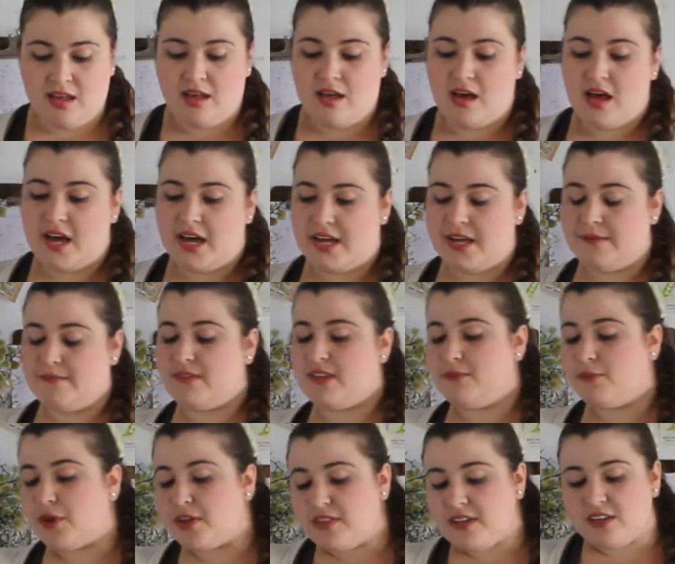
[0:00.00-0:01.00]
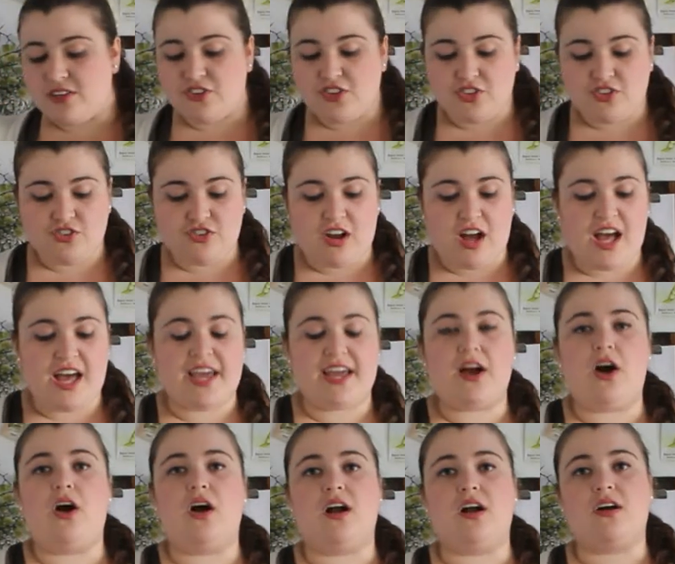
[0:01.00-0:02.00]
Some more things you could try
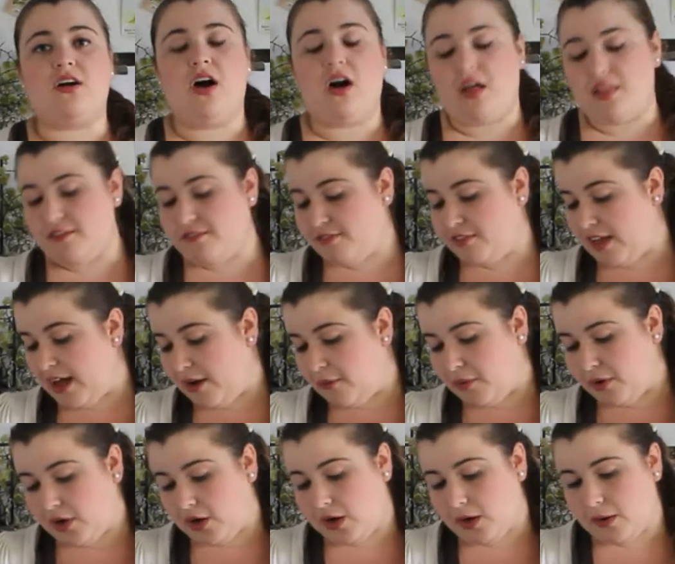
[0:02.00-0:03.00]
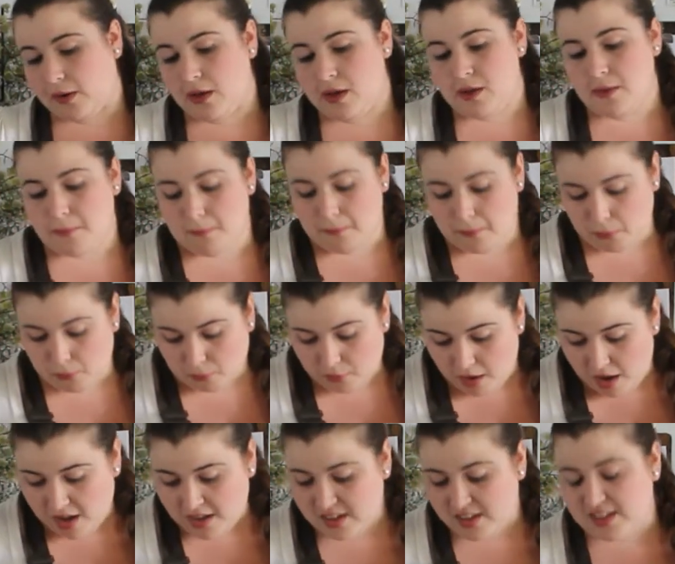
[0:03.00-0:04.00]
are cauliflower,
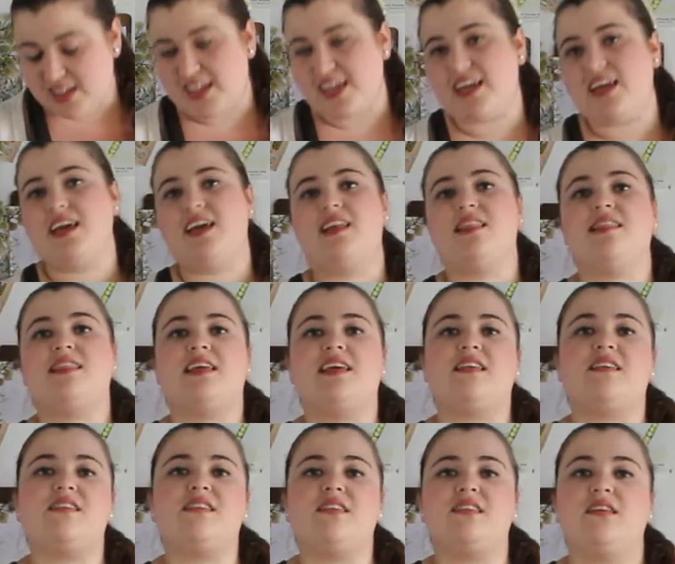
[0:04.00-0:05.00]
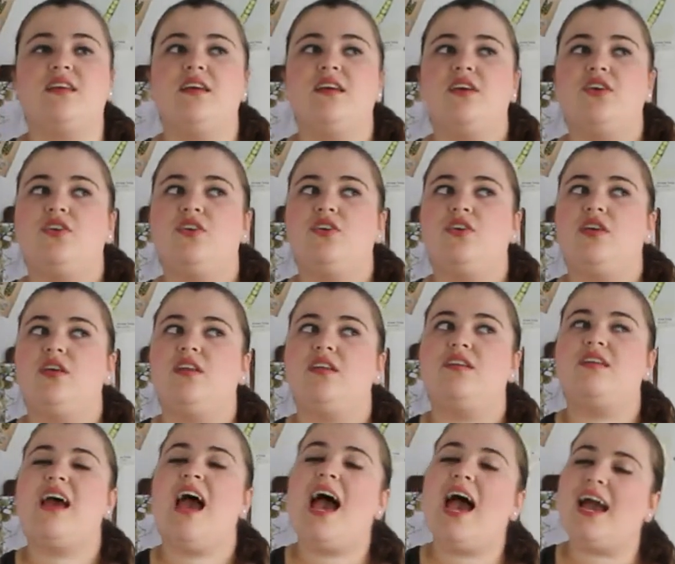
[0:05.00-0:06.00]
broccoli. These
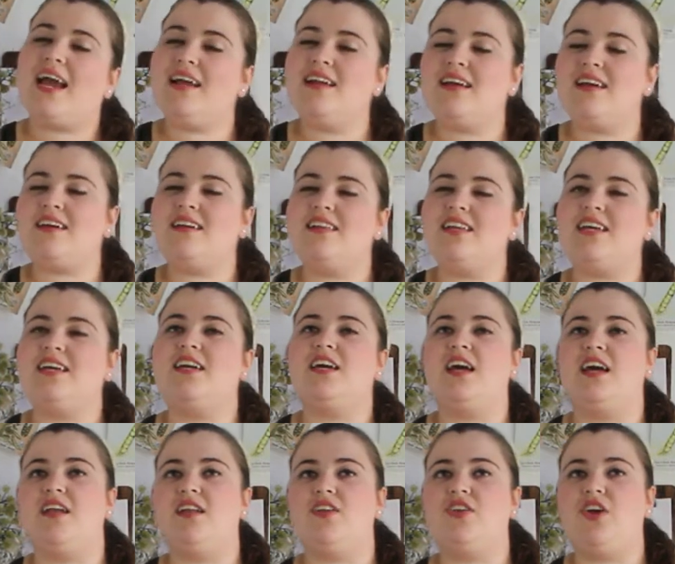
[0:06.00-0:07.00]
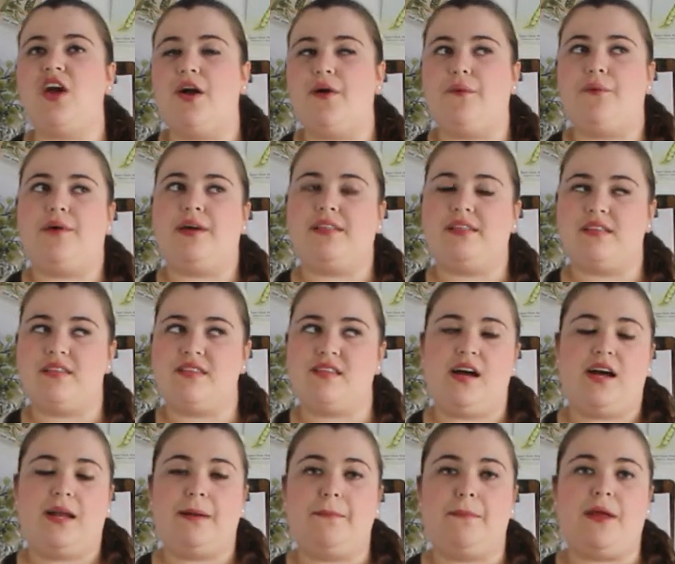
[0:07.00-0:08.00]
technically could go in the
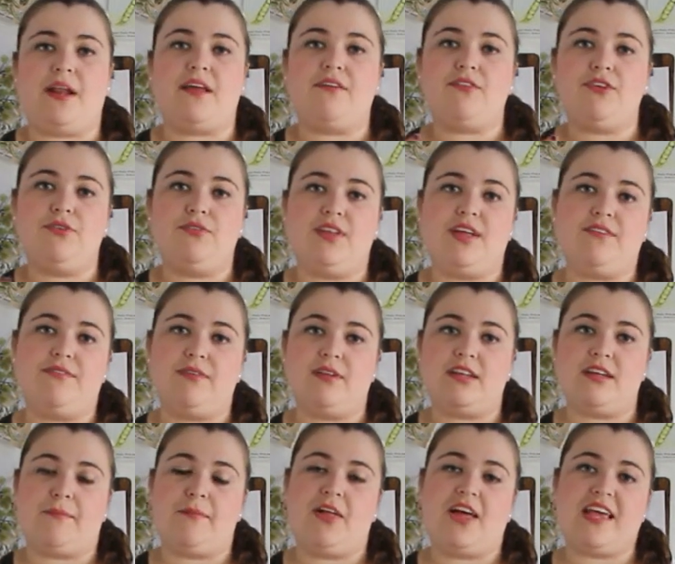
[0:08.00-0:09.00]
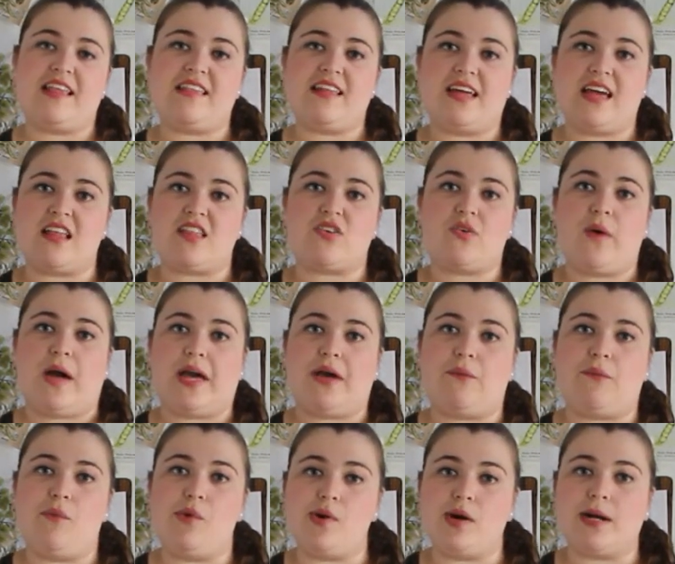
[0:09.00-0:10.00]
sun, but if you live in a place that gets quite
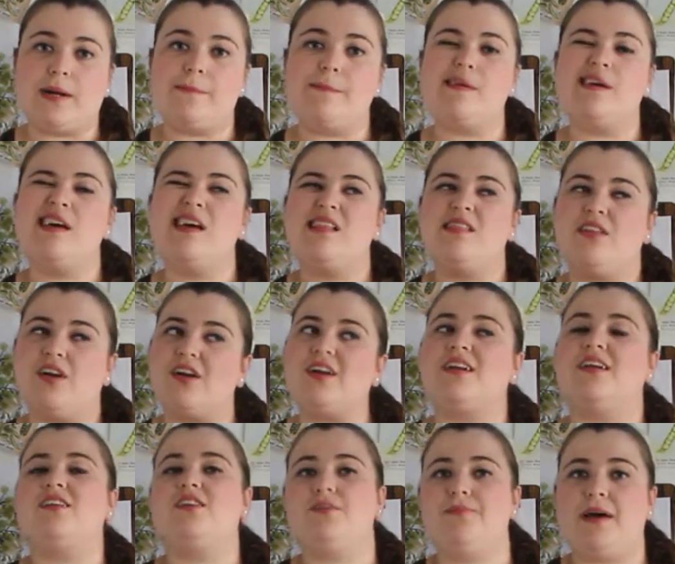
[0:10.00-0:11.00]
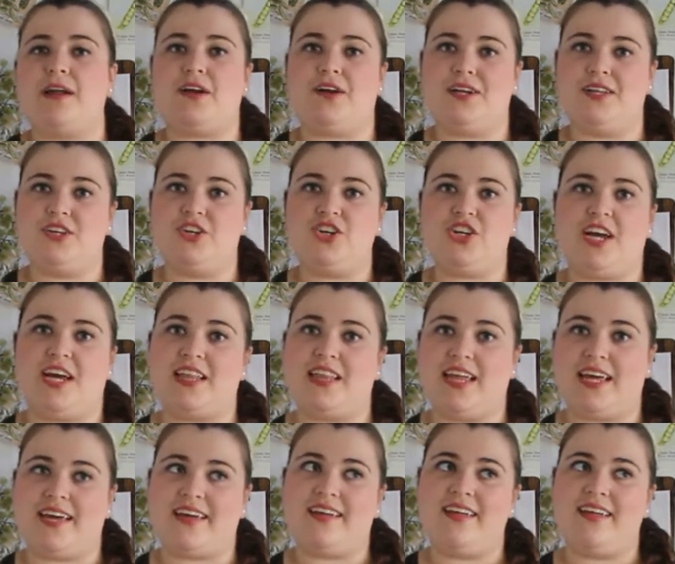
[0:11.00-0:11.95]
warm, they're going to do better in the shade. Like